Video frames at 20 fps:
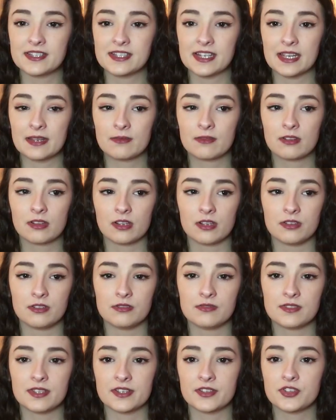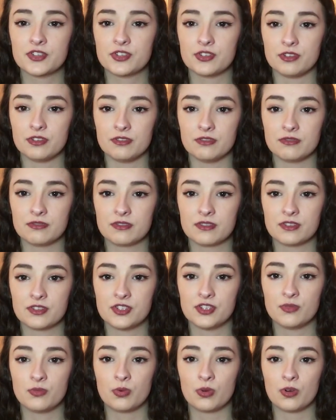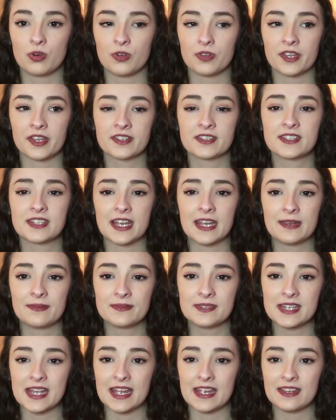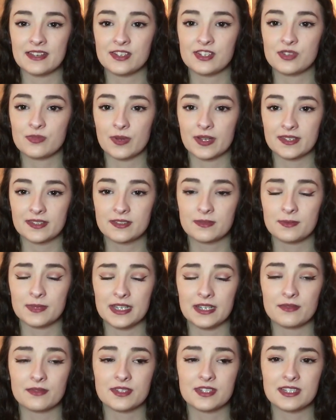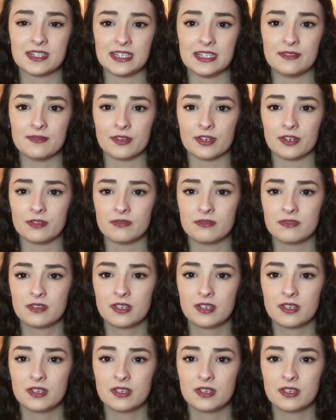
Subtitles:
same clothes and shoes that she wore that same day she went to meet Restivo.